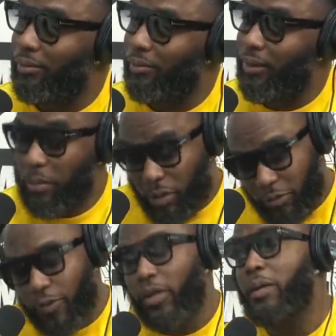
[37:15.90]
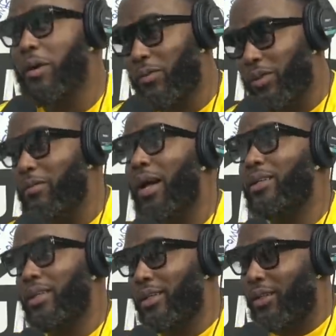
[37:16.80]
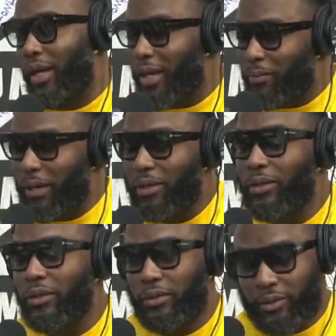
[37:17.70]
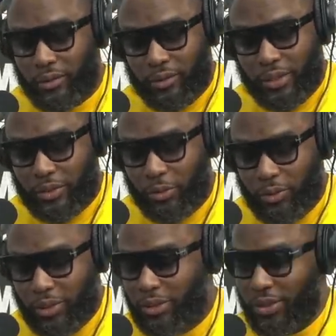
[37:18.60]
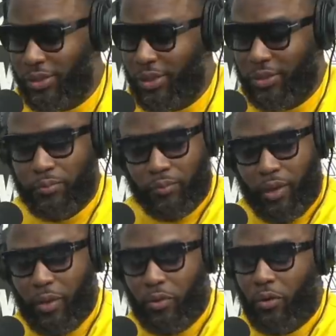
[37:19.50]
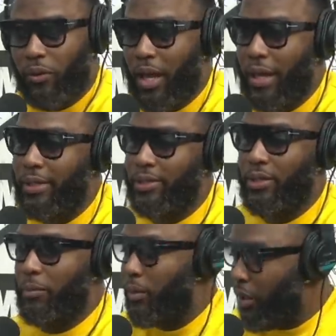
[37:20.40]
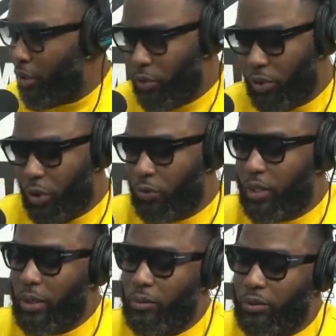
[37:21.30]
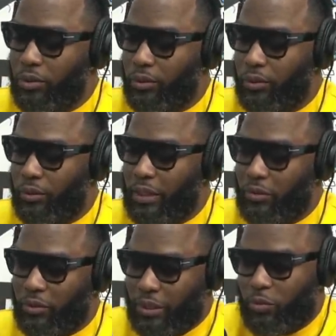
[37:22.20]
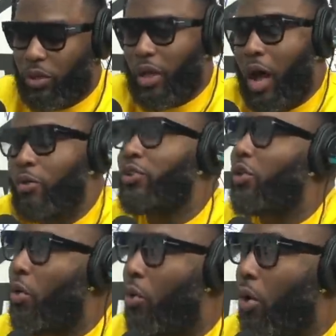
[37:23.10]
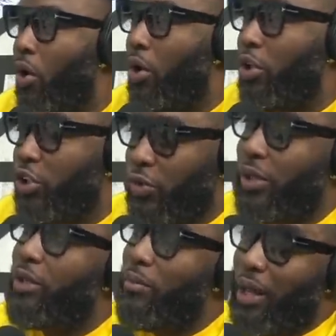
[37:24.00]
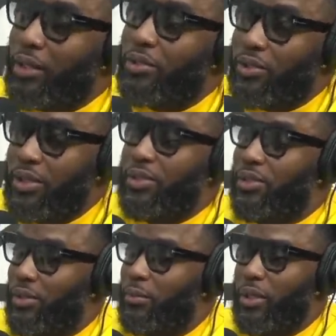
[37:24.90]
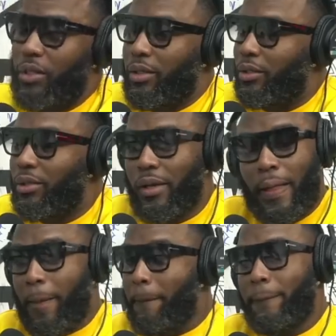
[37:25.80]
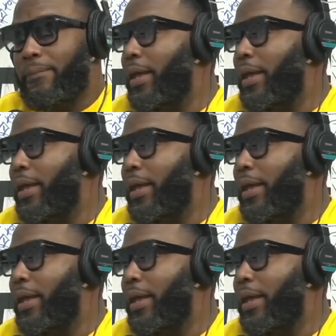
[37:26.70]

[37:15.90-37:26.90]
That motherfucker come up with them ideas like, hey man, look, let's do this, this, this. Hey, we're gonna line this up. You know, that was that's that's what also strengthened my consistency because that